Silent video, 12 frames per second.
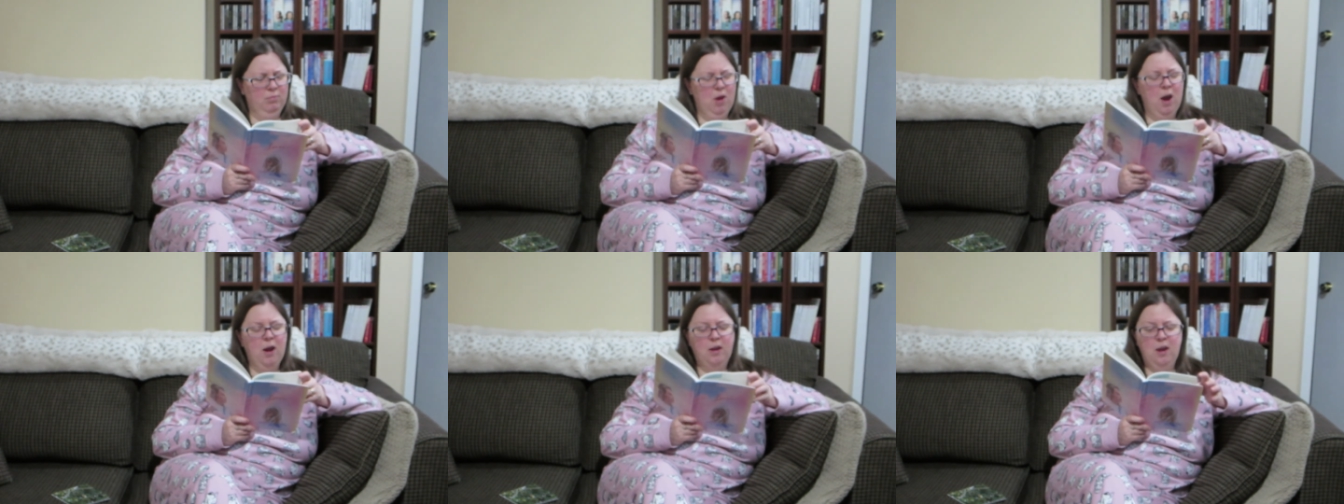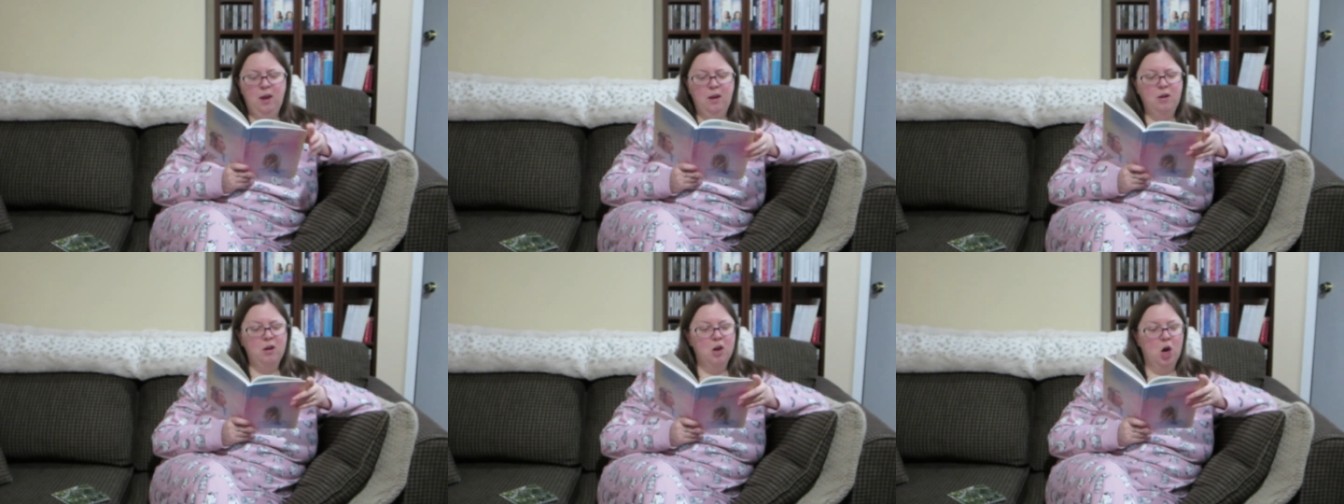I
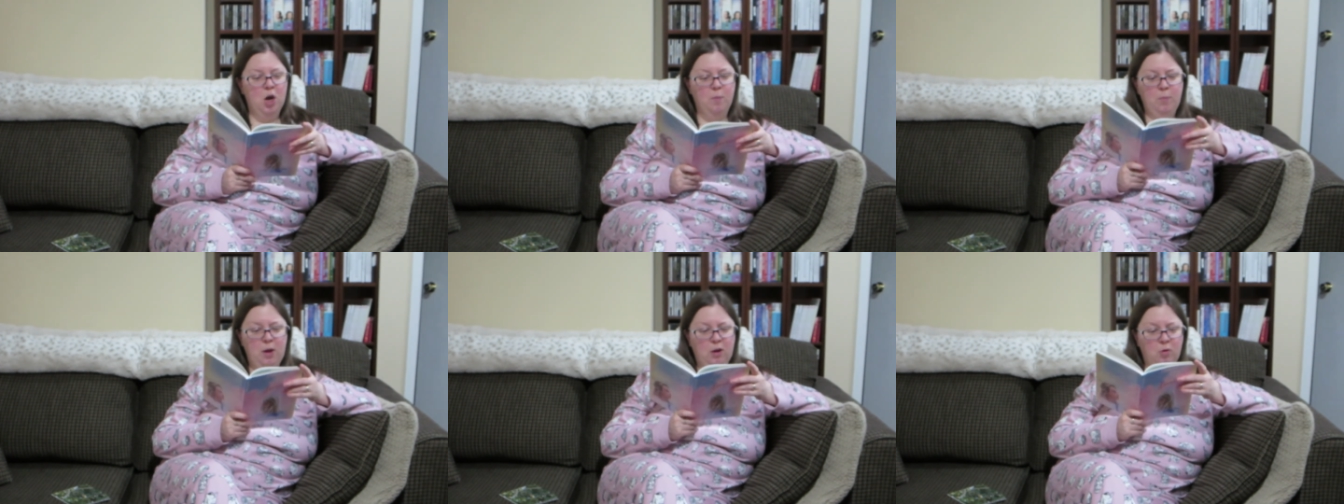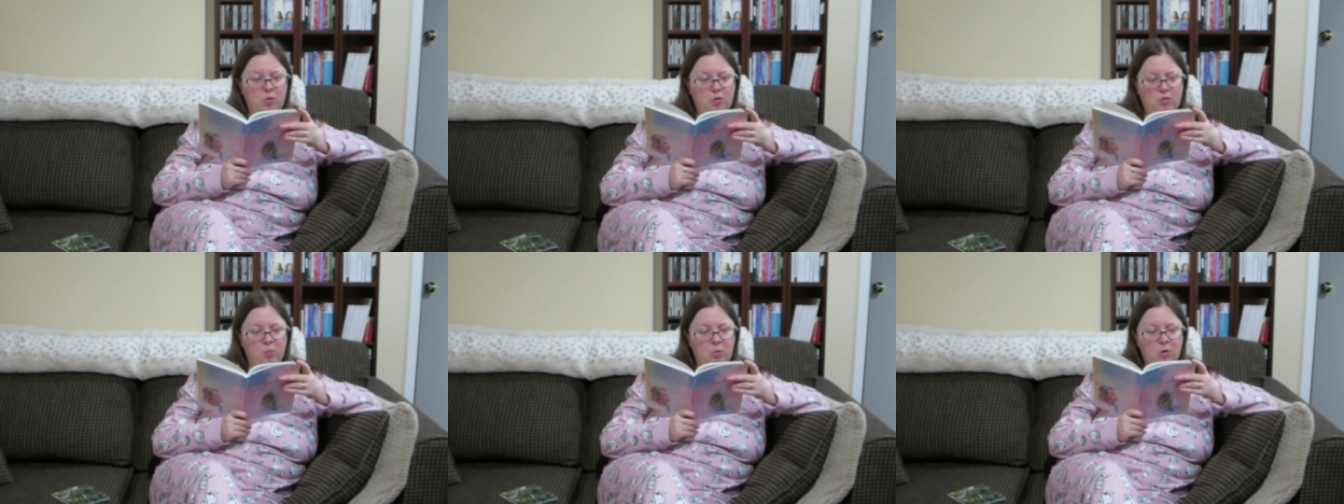cannot make out
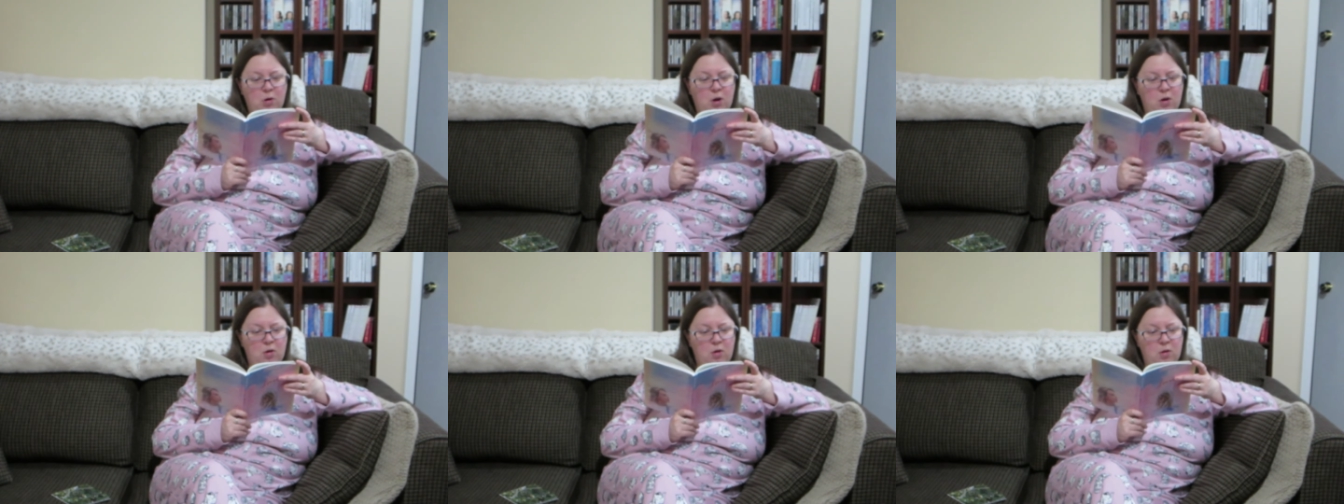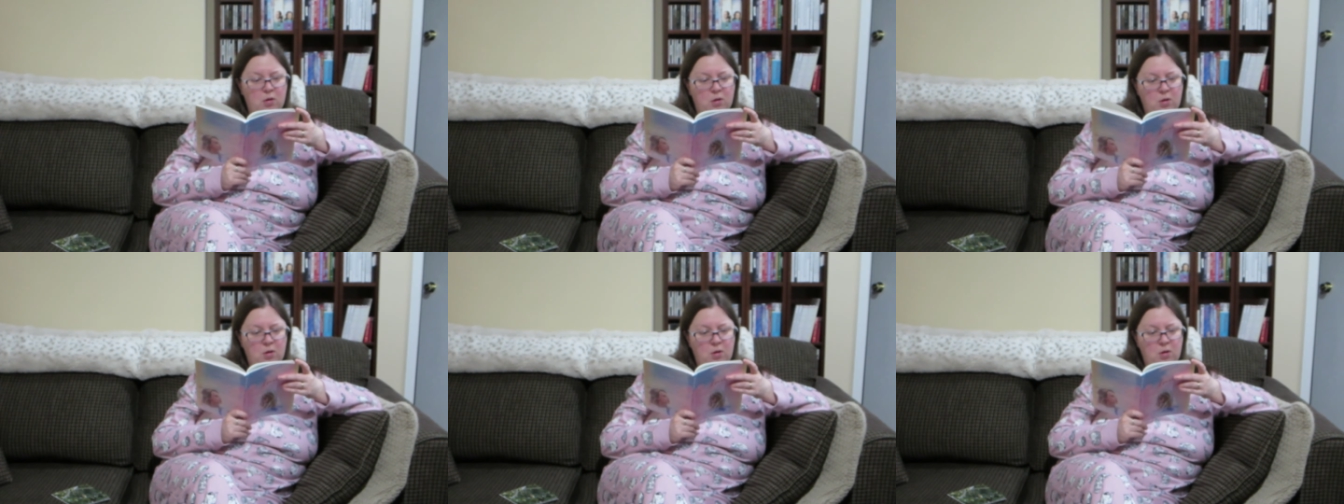this word at all.